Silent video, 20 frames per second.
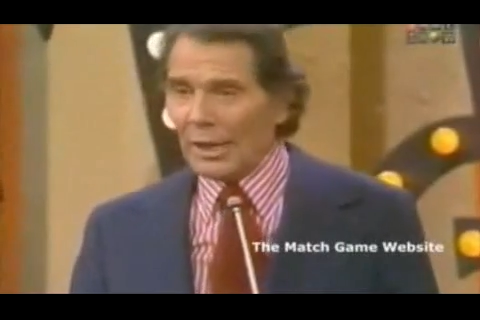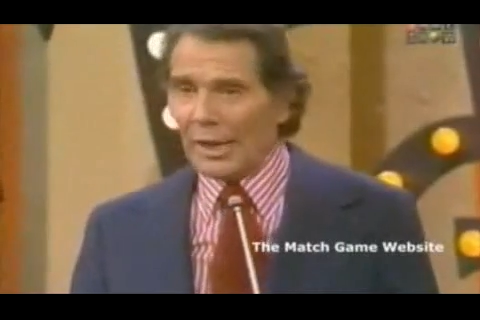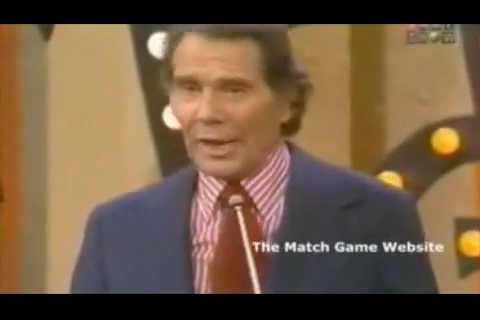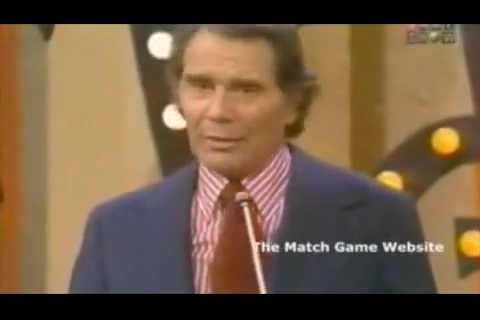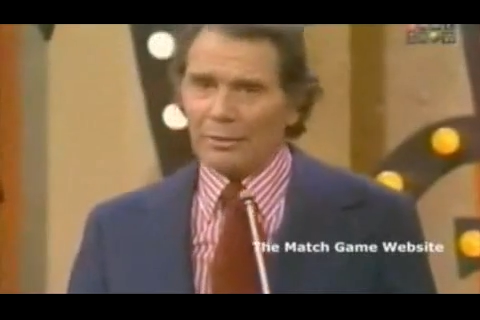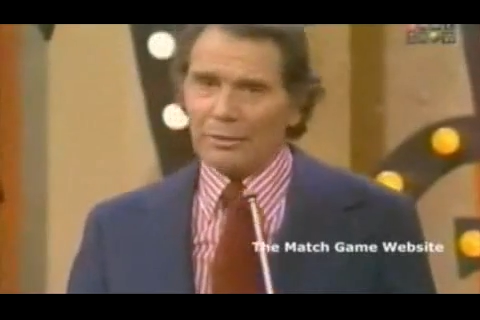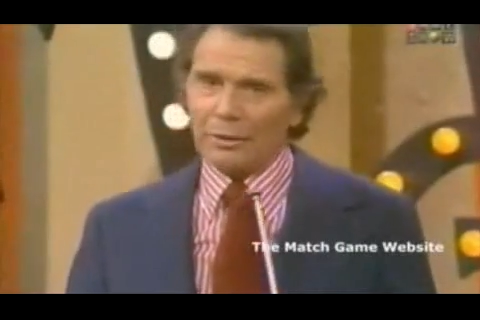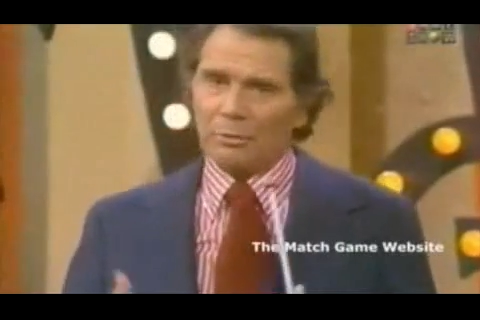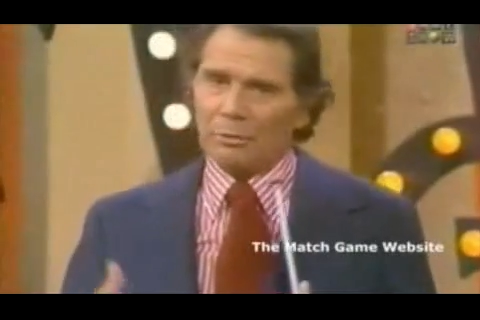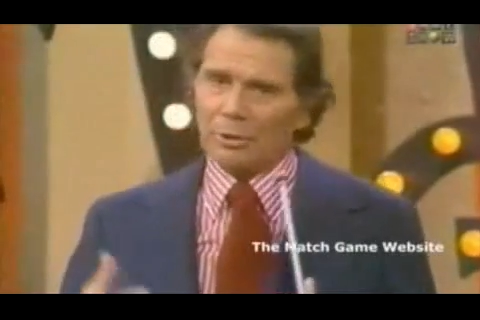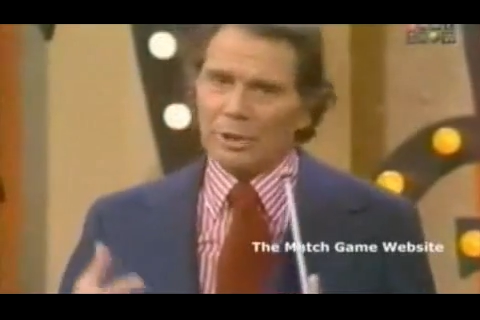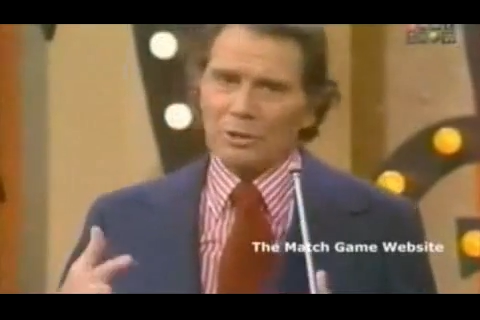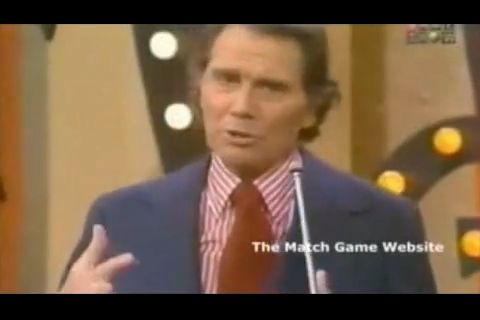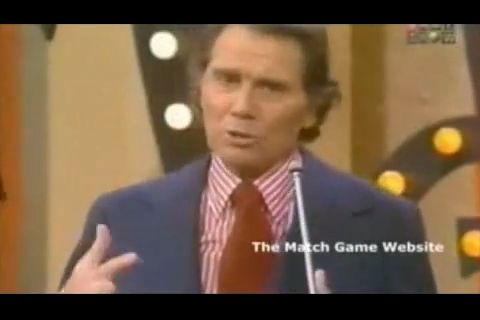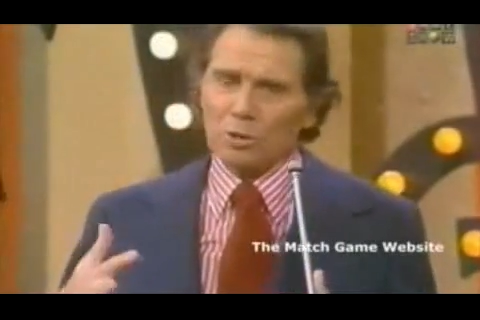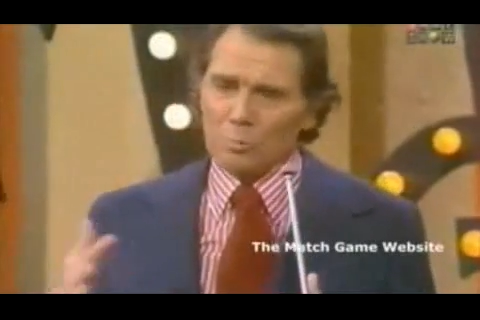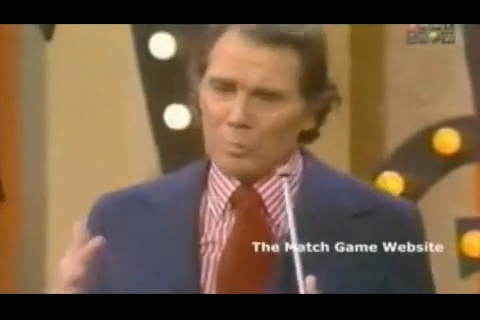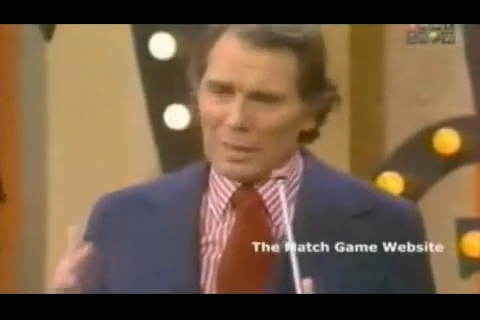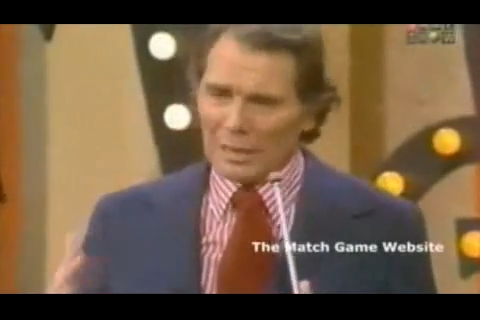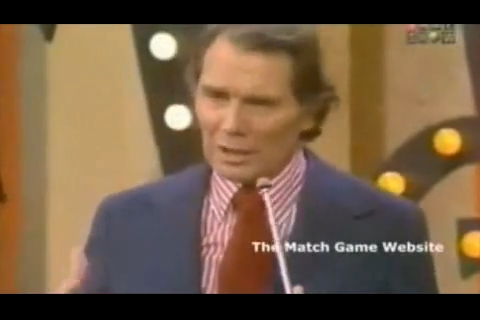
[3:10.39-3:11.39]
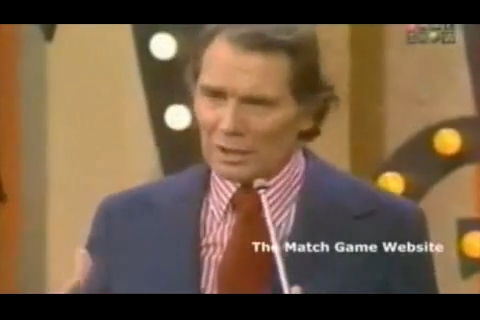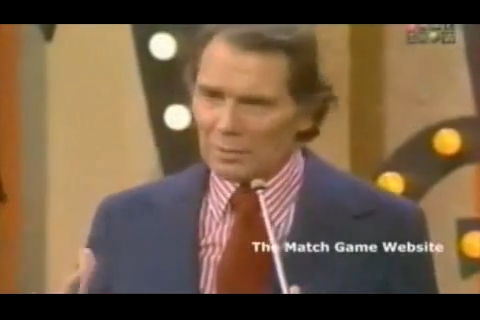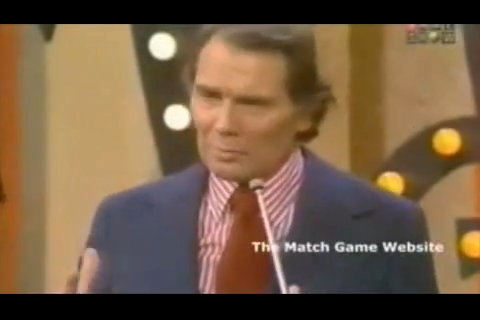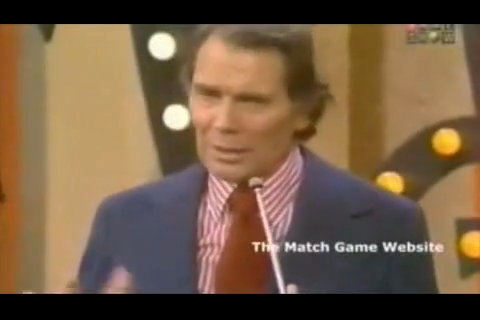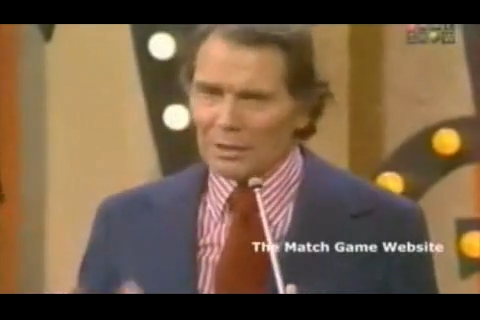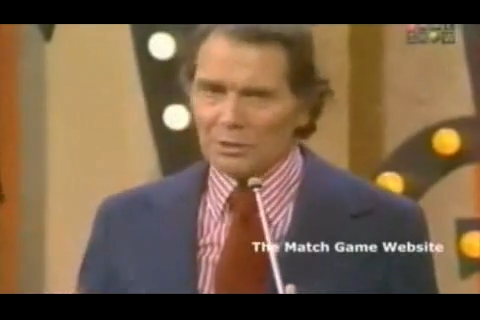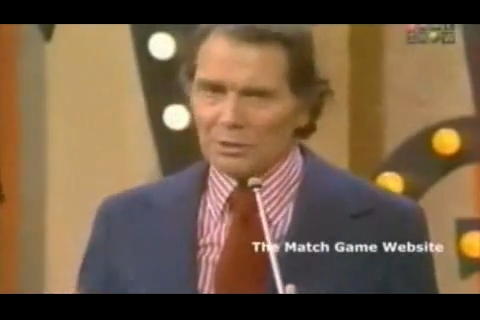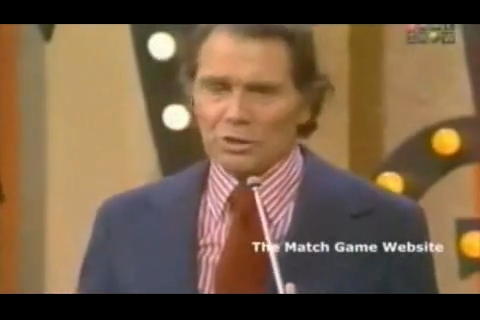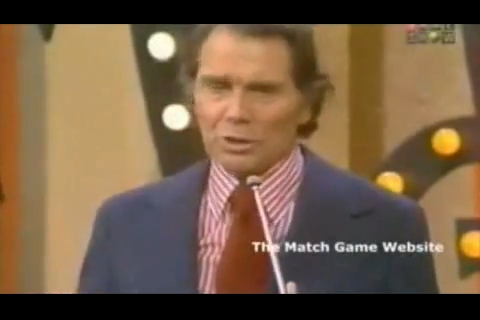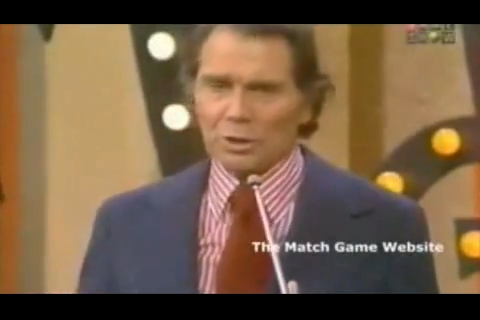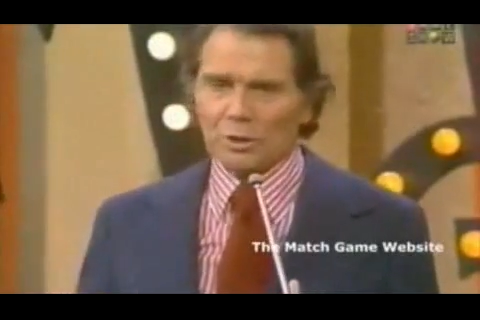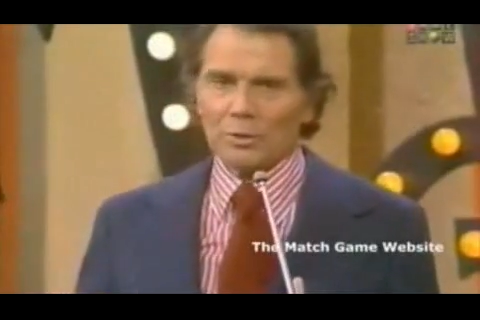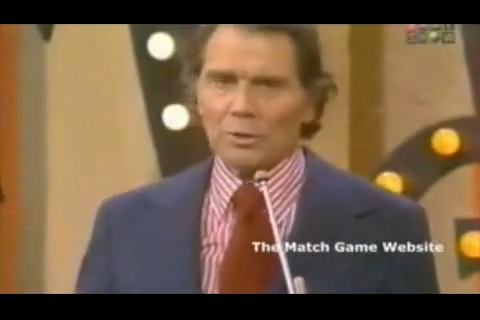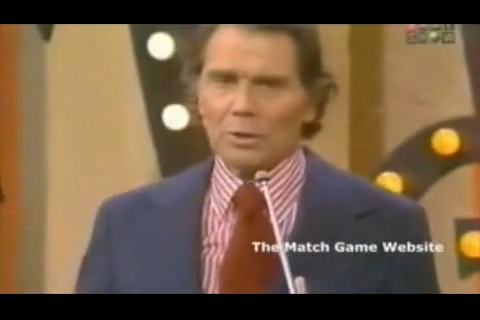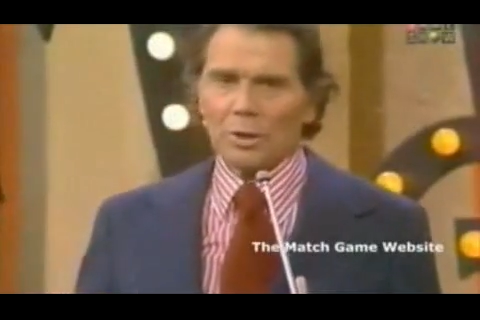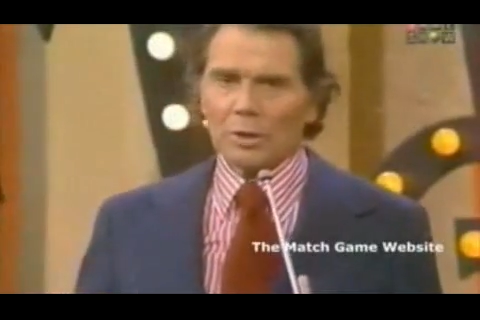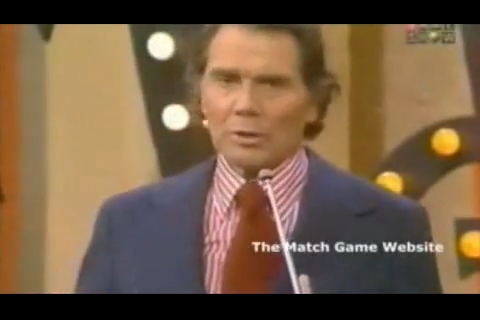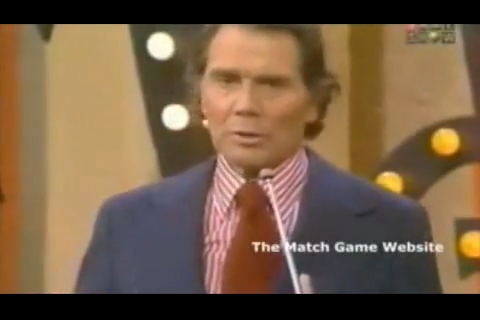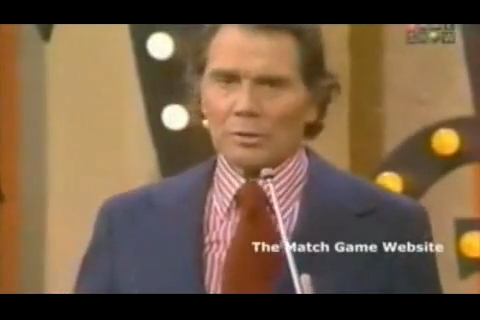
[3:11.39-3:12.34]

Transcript: and there are really too many to mention